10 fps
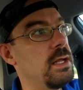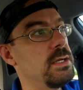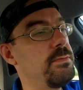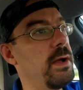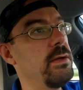
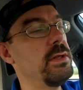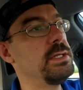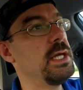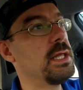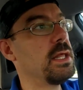It'll probably only
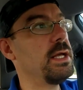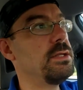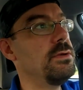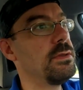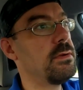take like
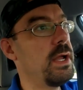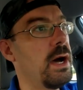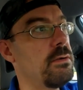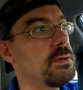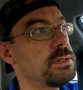two, three
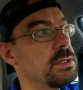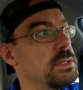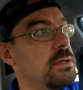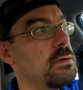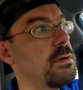hours or
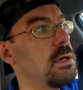so.